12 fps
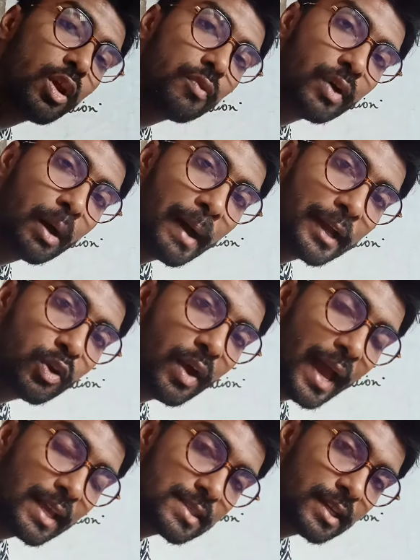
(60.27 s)
of amino
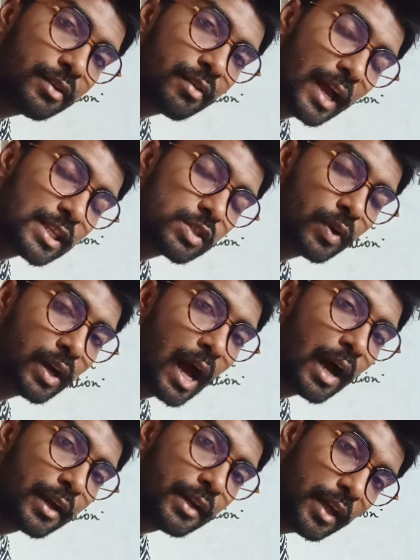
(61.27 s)
acid transfer
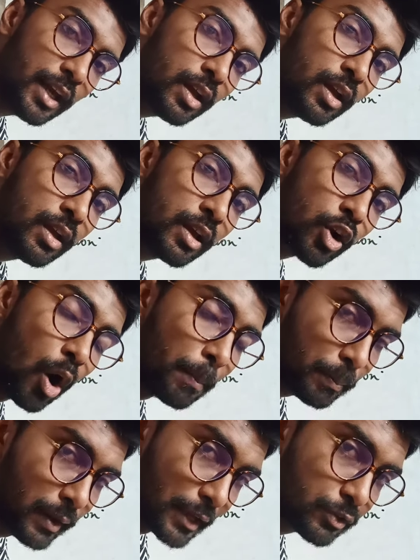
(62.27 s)
RNA
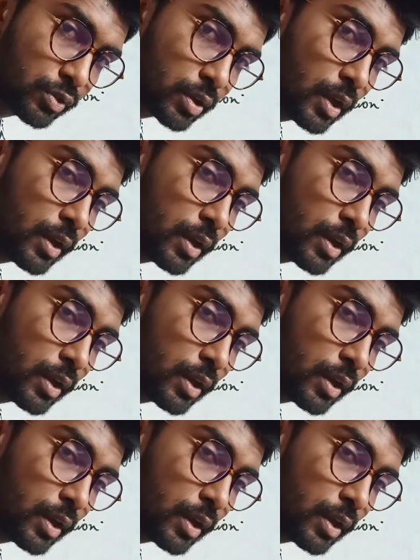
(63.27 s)
complex,